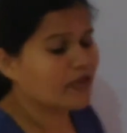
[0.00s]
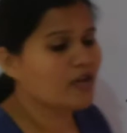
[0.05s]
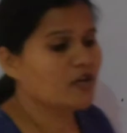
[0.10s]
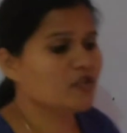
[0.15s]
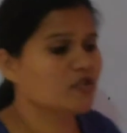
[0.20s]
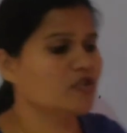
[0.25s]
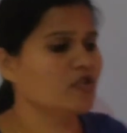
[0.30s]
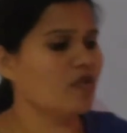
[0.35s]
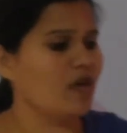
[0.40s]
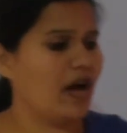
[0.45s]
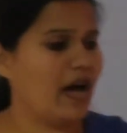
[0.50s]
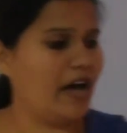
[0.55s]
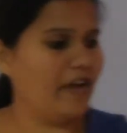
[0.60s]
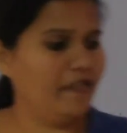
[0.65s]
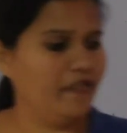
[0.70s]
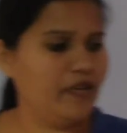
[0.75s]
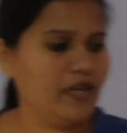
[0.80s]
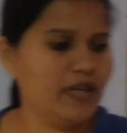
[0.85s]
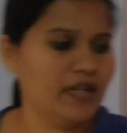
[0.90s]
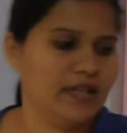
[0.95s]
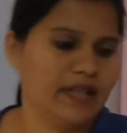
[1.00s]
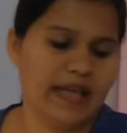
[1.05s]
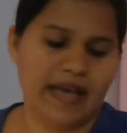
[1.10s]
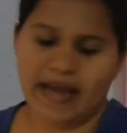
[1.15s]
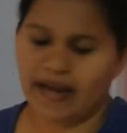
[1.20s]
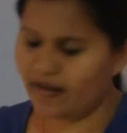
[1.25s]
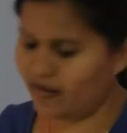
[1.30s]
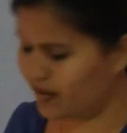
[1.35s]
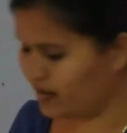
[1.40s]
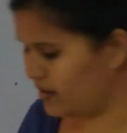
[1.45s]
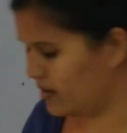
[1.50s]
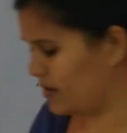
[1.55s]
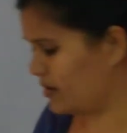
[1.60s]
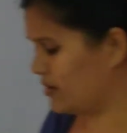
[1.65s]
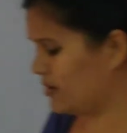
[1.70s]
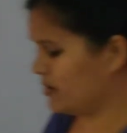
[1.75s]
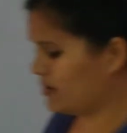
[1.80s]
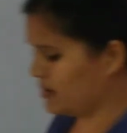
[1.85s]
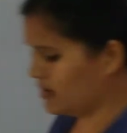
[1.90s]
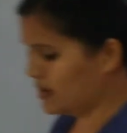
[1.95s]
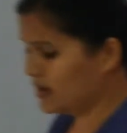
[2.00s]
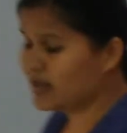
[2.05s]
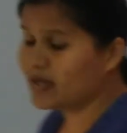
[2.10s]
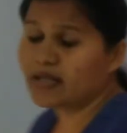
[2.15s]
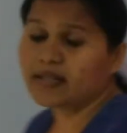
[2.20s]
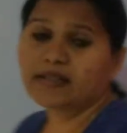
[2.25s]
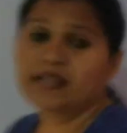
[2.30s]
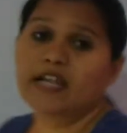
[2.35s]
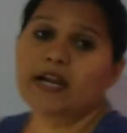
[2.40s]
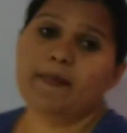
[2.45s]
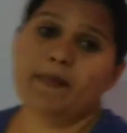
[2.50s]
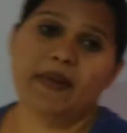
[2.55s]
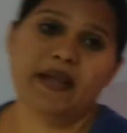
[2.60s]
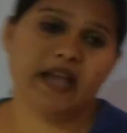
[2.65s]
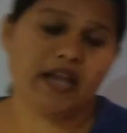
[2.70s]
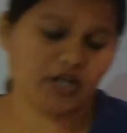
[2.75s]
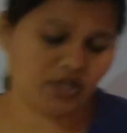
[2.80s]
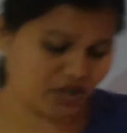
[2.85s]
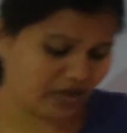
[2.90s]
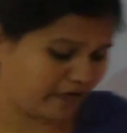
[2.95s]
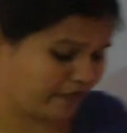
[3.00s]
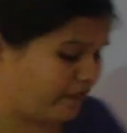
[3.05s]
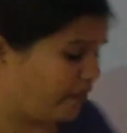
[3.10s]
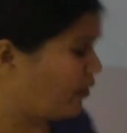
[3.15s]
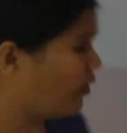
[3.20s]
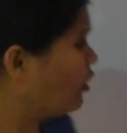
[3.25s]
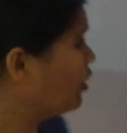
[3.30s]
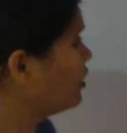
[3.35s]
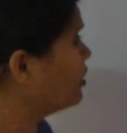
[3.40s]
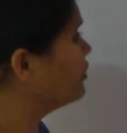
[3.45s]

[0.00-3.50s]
So after that, the replication fork